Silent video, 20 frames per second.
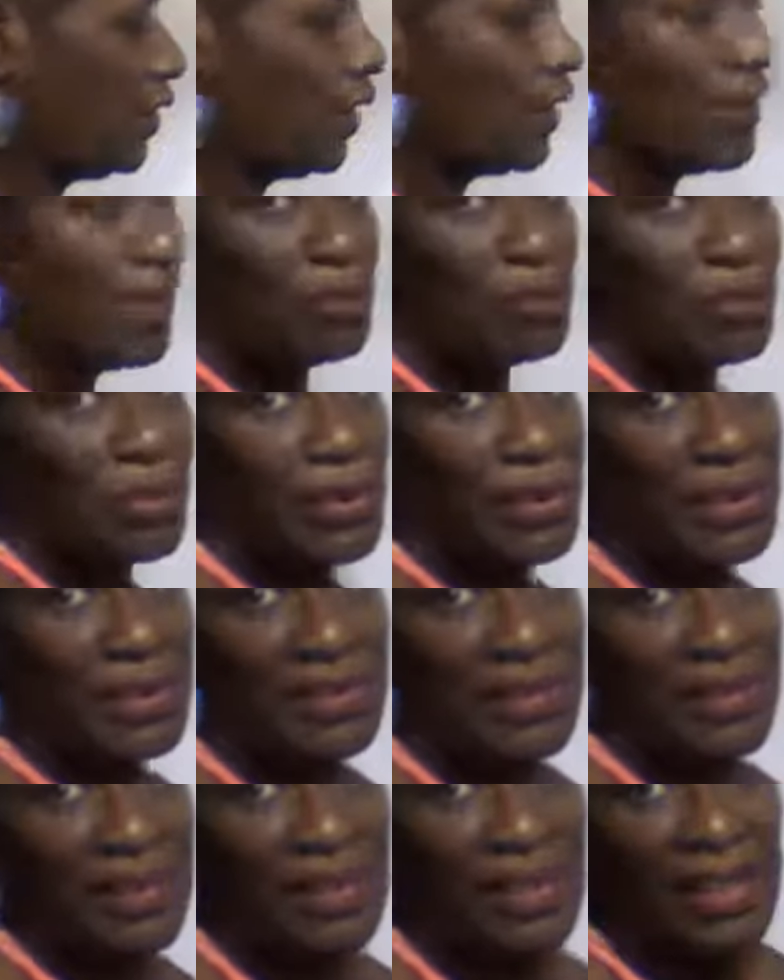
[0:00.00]
how that
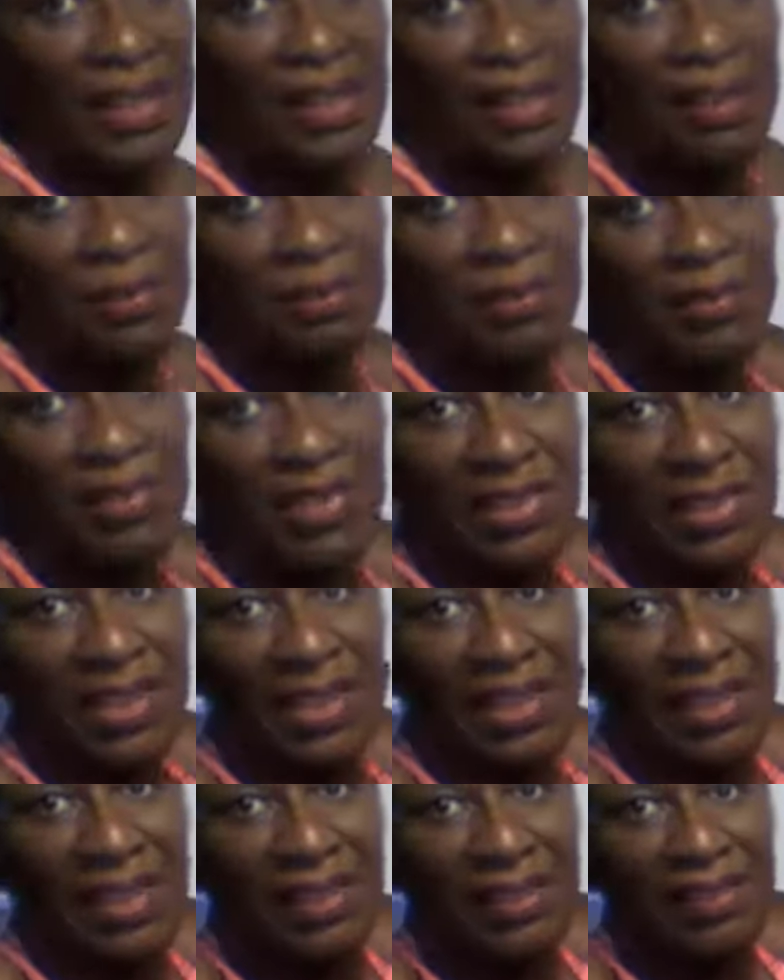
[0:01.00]
brings it up
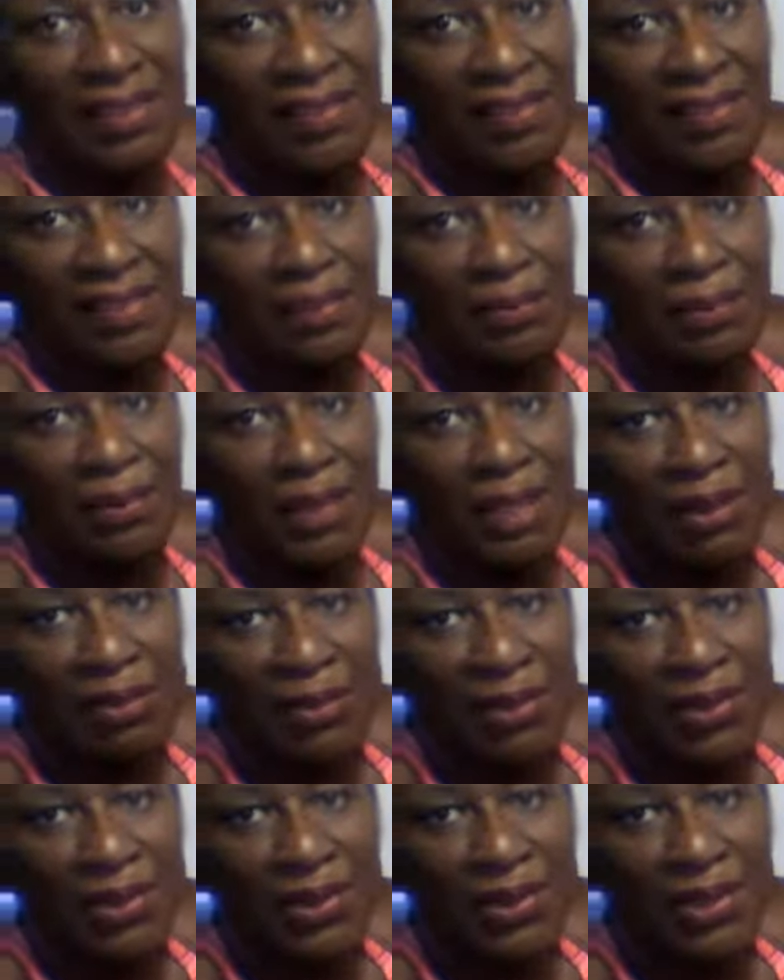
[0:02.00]
just a bit
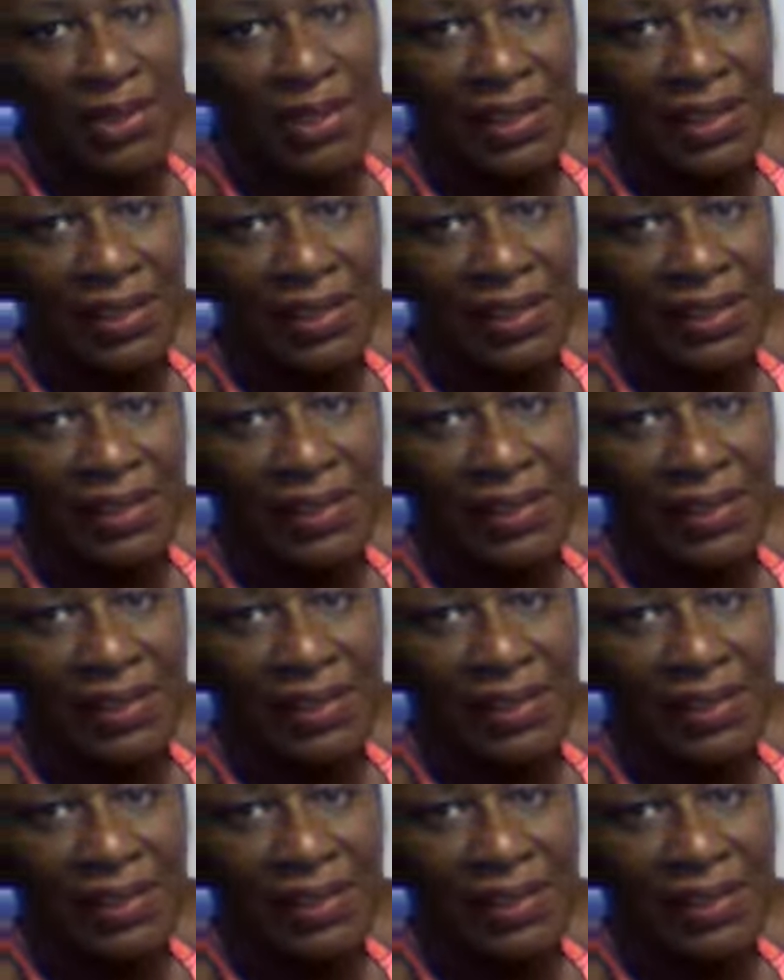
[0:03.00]
more?